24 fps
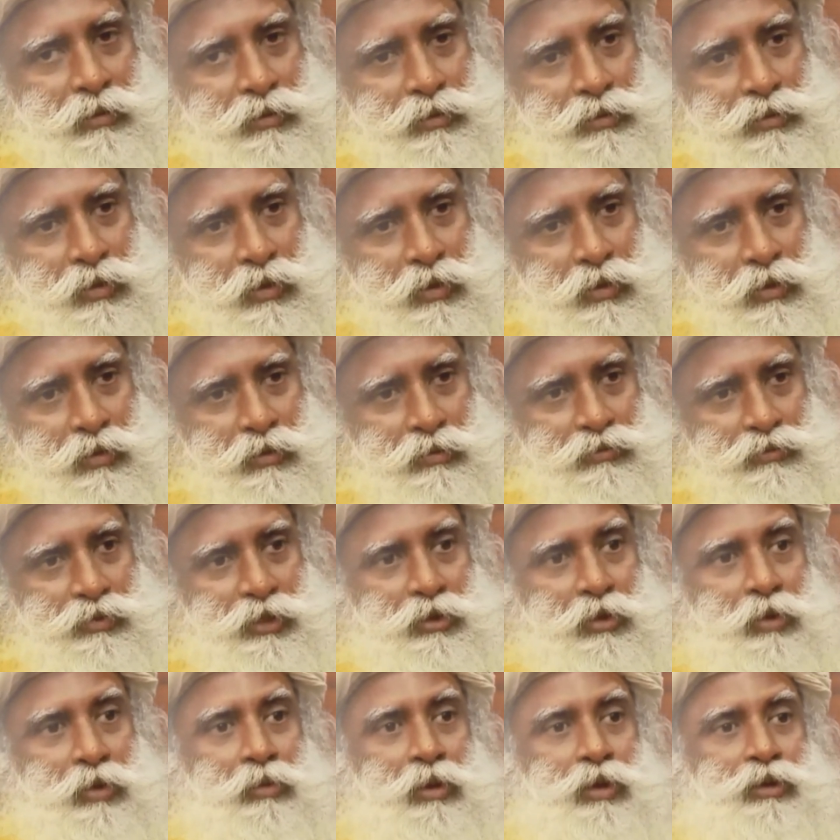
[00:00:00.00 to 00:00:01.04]
So
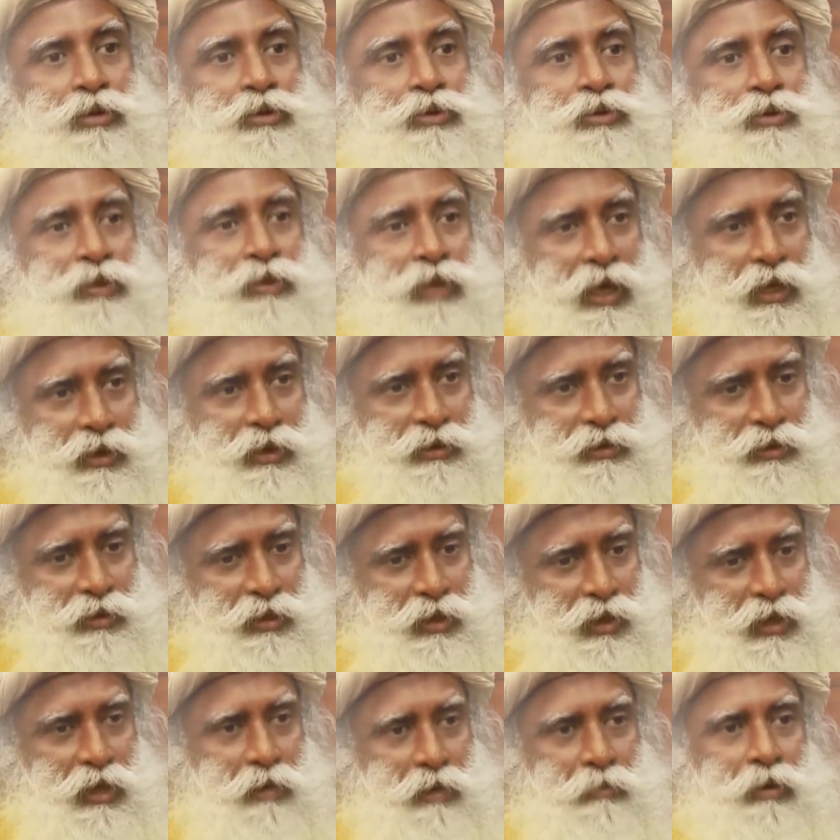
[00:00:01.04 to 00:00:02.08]
we don't want to do that.
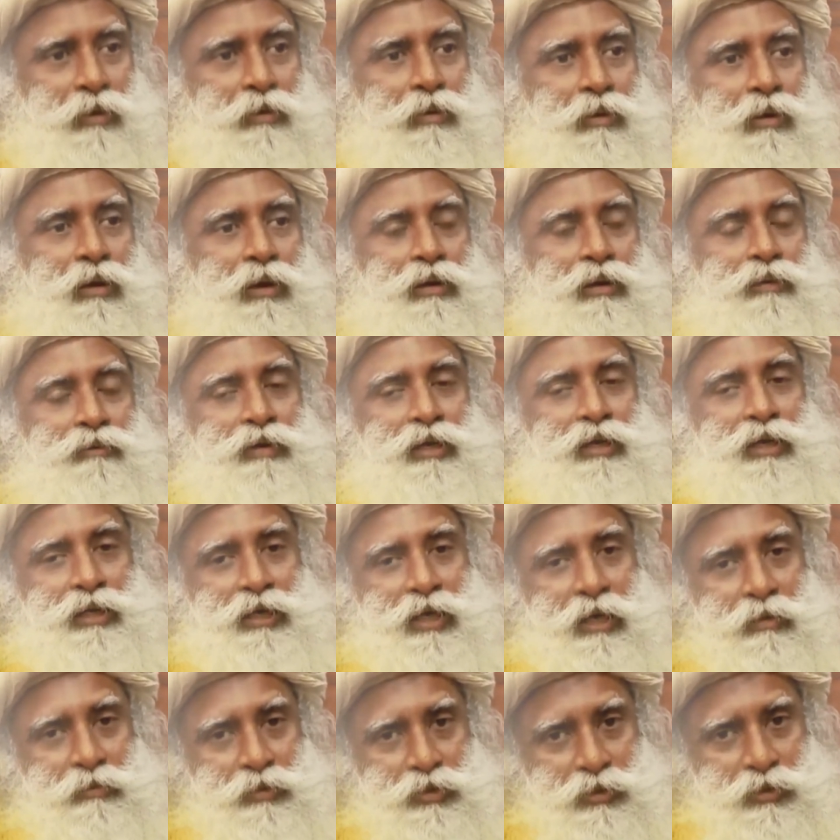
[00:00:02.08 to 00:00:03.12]
And above all, when
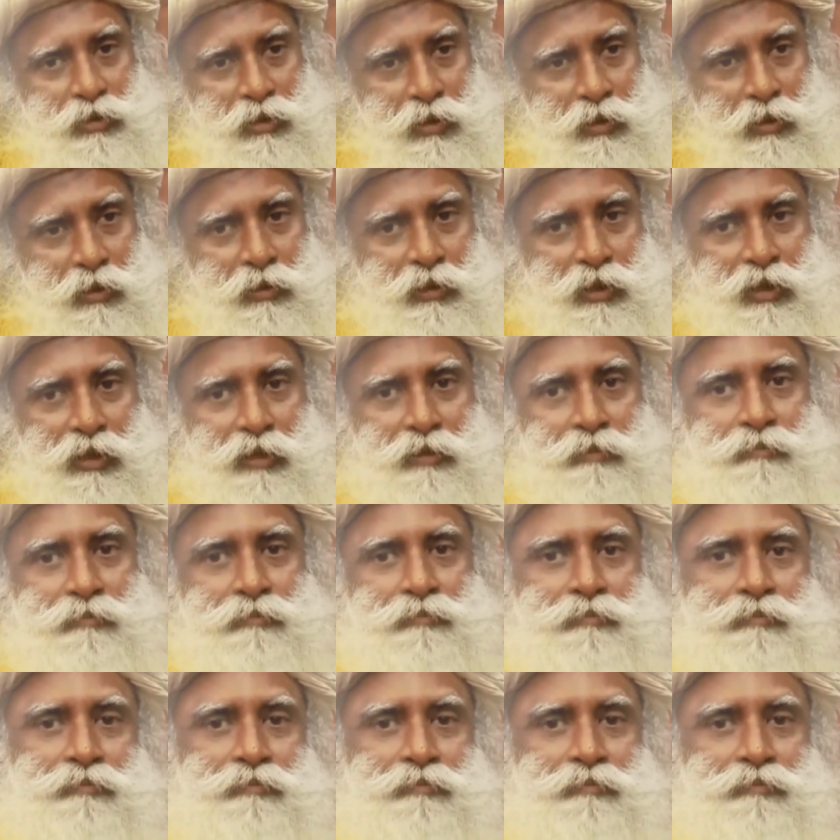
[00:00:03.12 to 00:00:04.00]
it comes to clothing,